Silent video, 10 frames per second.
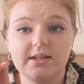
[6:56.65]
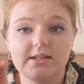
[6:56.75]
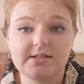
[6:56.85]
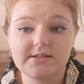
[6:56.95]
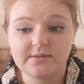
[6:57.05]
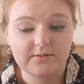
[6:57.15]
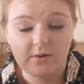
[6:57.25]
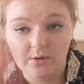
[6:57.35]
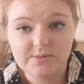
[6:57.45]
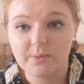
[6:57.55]
This isn't the
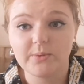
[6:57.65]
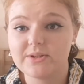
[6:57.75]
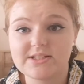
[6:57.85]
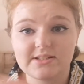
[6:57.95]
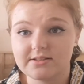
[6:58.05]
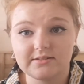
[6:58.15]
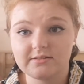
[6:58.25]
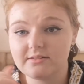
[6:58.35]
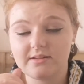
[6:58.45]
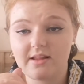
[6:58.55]
gospel, this isn't
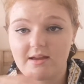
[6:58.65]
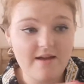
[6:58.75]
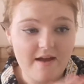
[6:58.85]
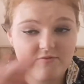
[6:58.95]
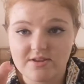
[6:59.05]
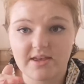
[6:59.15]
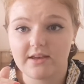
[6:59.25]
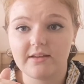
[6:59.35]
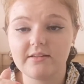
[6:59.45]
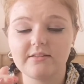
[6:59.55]

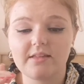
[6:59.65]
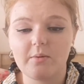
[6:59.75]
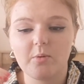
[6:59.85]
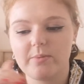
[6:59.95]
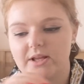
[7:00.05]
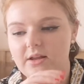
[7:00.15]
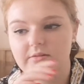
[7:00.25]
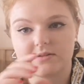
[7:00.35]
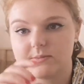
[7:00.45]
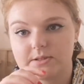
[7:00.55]
everything. There will be
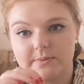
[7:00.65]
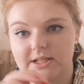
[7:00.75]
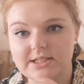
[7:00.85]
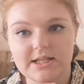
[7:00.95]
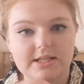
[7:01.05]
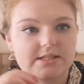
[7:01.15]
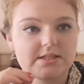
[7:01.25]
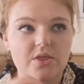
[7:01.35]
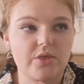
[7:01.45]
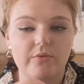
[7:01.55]
little responsibilities
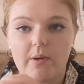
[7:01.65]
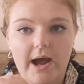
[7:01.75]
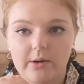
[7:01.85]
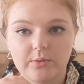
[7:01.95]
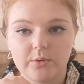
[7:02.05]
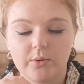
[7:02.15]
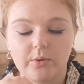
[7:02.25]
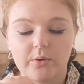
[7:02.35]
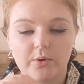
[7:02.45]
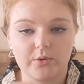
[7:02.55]
throughout
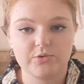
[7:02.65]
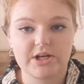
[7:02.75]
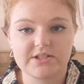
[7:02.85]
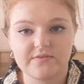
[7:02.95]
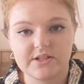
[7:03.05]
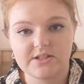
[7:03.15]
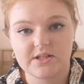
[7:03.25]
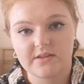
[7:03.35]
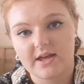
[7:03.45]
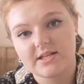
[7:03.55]
your contract of things
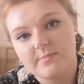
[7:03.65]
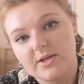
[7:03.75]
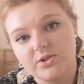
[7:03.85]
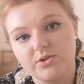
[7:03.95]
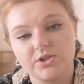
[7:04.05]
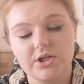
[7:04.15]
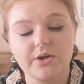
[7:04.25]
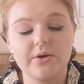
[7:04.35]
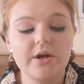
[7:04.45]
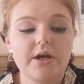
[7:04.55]
that they expect you to do.